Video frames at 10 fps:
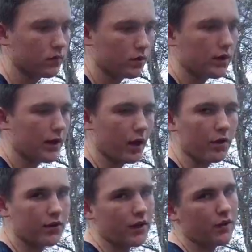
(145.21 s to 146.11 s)
get it all
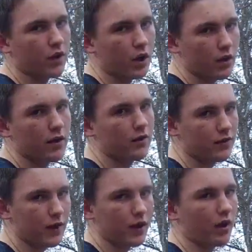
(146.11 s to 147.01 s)
set in the dirt and then set
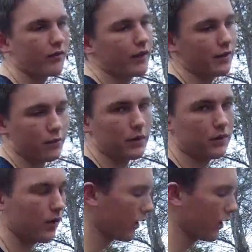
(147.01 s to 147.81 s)
it off and then have to reset it,